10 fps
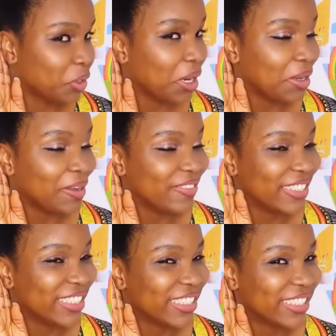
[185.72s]
Try, come
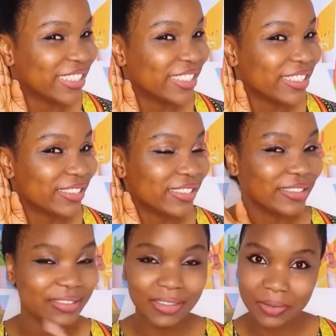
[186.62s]
on.
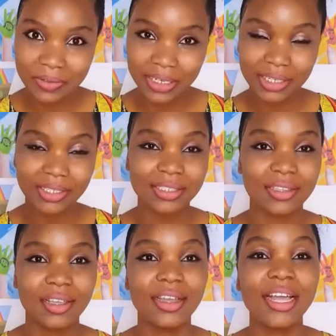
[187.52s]
All
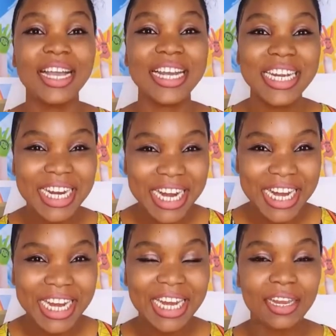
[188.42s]
right.
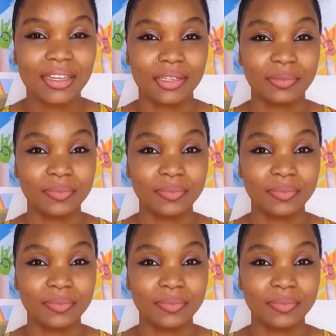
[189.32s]
Re.